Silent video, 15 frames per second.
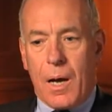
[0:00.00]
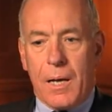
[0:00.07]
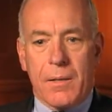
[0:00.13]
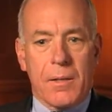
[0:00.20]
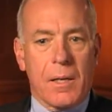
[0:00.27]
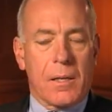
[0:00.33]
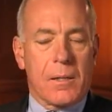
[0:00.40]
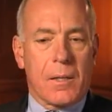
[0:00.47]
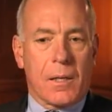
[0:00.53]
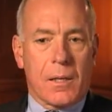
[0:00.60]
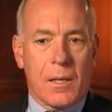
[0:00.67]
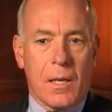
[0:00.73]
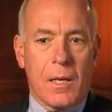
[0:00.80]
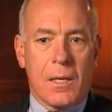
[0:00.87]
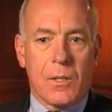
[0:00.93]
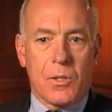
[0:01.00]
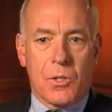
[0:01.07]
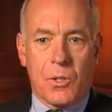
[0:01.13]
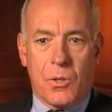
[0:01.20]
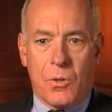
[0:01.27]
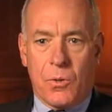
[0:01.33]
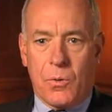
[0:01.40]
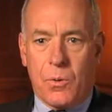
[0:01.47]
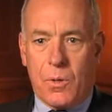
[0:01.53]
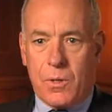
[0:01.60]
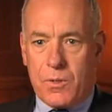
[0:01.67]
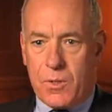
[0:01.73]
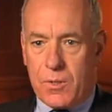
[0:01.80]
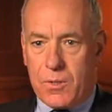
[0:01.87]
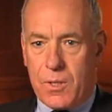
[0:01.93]
I think the key to a
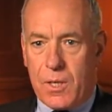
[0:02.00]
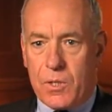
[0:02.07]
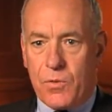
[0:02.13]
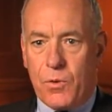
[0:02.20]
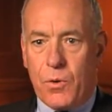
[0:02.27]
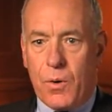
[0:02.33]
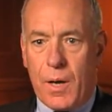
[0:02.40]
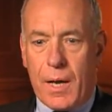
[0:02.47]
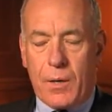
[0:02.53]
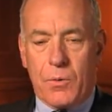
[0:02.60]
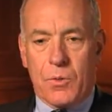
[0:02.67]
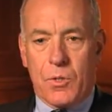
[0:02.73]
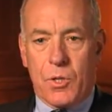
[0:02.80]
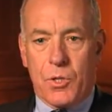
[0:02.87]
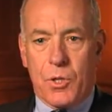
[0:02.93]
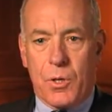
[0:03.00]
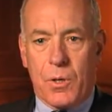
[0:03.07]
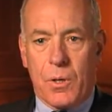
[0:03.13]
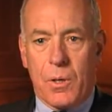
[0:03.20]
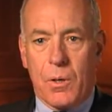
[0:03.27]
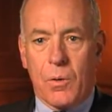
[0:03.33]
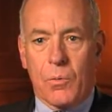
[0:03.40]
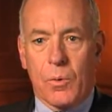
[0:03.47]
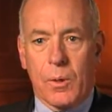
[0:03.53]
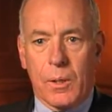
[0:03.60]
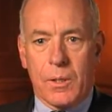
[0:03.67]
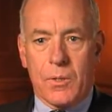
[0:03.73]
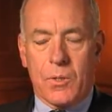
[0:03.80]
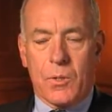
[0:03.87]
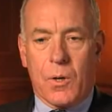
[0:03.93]
successful acquisition
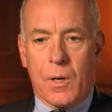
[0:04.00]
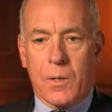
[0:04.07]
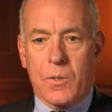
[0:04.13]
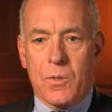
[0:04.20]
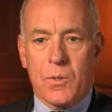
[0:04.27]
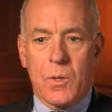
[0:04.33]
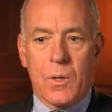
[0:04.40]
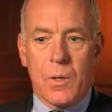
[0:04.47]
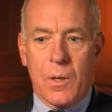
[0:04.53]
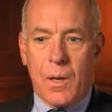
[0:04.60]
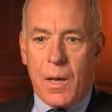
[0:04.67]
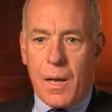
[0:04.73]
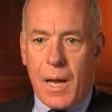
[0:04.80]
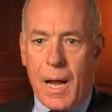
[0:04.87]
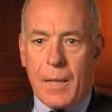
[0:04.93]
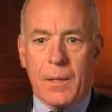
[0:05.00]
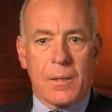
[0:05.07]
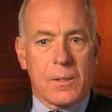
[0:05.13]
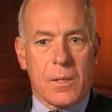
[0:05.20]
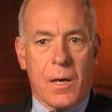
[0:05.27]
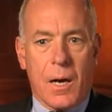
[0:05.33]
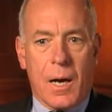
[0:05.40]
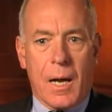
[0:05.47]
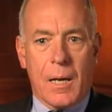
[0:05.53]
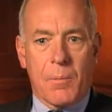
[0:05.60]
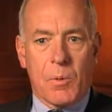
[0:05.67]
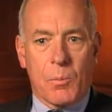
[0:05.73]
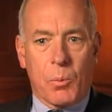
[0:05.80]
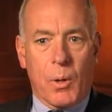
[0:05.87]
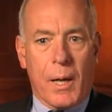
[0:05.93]
really starts at the
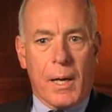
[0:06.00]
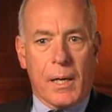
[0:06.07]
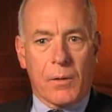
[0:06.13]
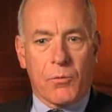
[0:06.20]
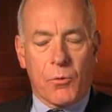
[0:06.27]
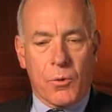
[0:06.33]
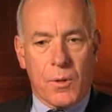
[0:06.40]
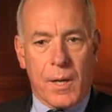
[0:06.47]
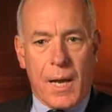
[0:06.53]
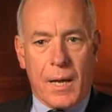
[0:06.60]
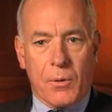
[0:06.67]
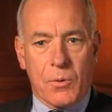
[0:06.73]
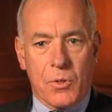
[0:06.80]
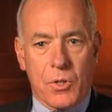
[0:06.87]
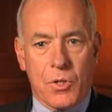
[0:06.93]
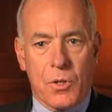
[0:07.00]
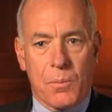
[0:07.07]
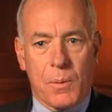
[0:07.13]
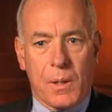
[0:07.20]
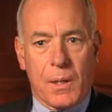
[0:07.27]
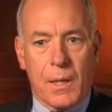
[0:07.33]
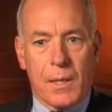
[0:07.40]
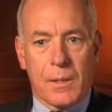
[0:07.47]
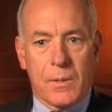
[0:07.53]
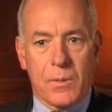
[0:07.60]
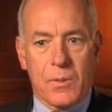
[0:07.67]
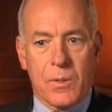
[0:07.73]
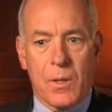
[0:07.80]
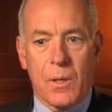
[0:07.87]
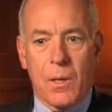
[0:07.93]
time the planning for the acquisition
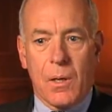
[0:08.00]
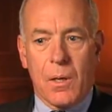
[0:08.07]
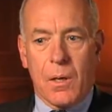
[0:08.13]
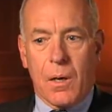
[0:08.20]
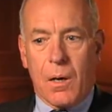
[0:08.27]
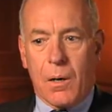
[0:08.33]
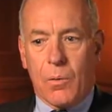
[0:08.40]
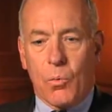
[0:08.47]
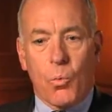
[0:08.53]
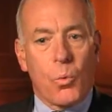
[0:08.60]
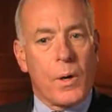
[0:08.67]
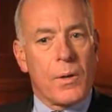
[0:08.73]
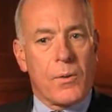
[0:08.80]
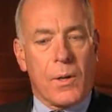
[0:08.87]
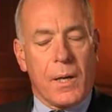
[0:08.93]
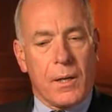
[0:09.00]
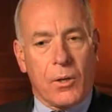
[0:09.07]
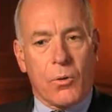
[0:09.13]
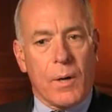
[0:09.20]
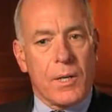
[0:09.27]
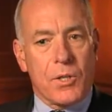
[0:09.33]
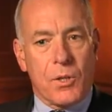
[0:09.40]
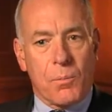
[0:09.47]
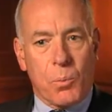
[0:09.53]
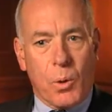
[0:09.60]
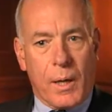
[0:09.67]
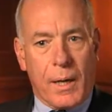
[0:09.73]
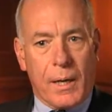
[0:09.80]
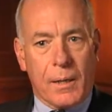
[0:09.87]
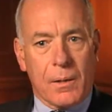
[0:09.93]
begins uh, with integration
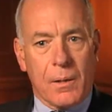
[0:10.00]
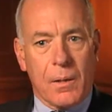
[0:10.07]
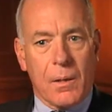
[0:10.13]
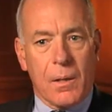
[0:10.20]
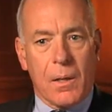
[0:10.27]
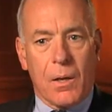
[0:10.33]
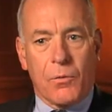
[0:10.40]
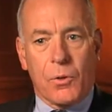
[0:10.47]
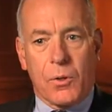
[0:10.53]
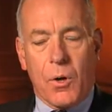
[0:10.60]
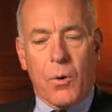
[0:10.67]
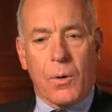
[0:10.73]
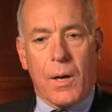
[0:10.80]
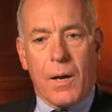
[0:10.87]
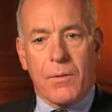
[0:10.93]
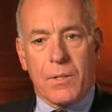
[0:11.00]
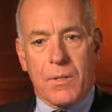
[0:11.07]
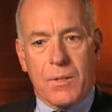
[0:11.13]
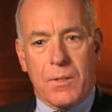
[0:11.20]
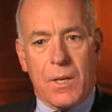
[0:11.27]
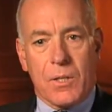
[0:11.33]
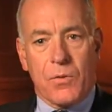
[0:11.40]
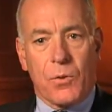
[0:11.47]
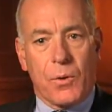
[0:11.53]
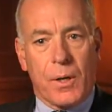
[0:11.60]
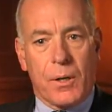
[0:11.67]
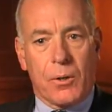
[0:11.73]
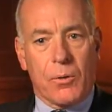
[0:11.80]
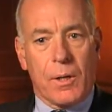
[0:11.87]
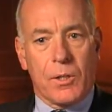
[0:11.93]
planning. If you don't have a successful
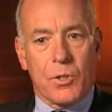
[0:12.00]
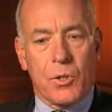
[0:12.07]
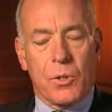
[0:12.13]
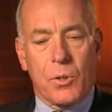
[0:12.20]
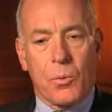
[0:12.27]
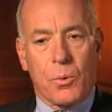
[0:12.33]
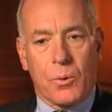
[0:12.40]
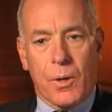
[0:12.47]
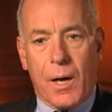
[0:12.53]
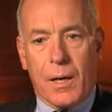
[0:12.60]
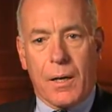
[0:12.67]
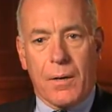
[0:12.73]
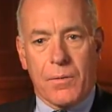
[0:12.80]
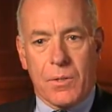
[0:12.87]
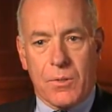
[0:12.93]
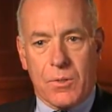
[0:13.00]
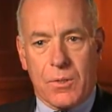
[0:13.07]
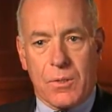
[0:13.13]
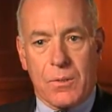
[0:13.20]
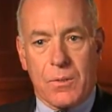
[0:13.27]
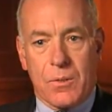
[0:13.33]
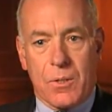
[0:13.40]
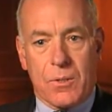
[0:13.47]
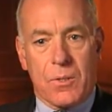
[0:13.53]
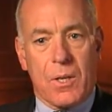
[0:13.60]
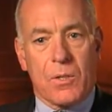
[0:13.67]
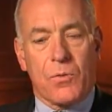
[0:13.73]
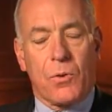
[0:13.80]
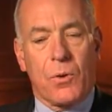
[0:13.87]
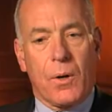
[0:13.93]
integration, you will not have a su
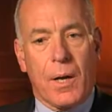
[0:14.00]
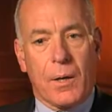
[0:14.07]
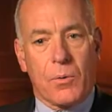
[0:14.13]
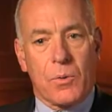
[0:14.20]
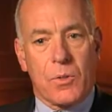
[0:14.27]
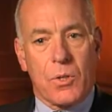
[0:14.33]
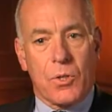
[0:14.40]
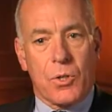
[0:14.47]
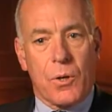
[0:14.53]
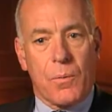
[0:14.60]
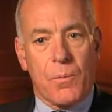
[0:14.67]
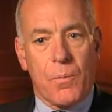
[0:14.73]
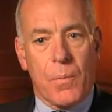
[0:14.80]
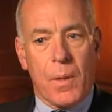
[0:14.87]
successful acquisition.